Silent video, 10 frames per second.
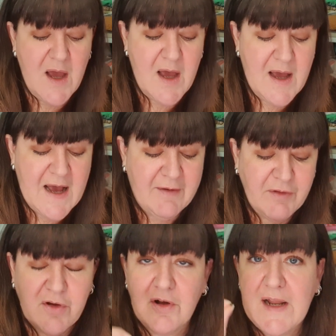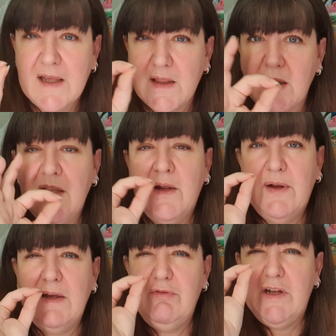I haven't got like, you know,
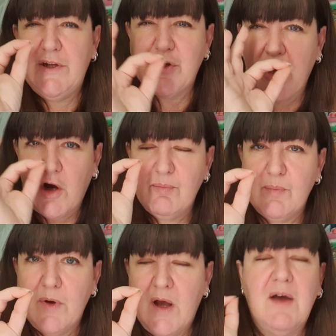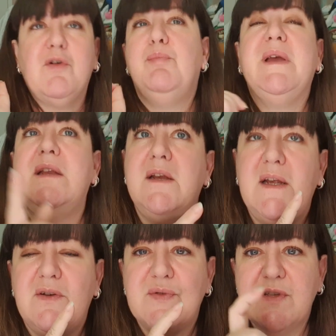like really sharp, I've got beading
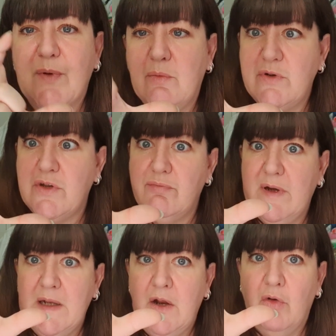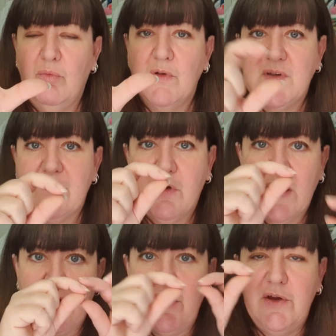needles as well, which are the really long ones. They've got
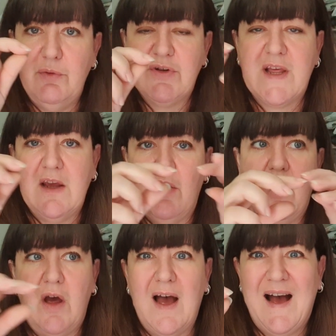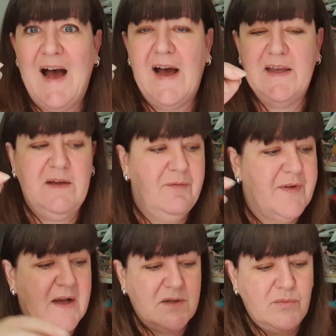like a huge, in
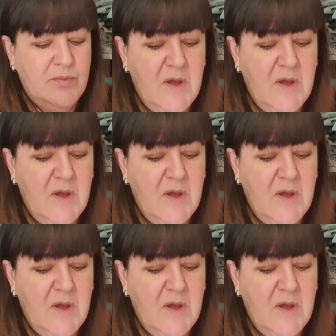fact,